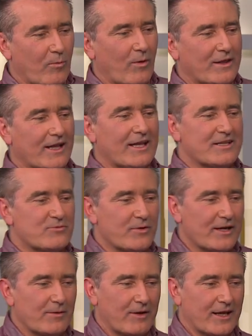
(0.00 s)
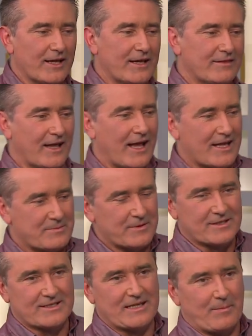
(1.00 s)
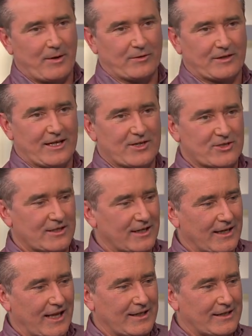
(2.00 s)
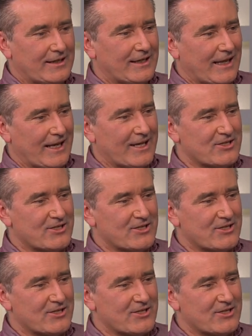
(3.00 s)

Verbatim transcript: but when the kids really want to eat, they ask me to step out of the kitchen and let,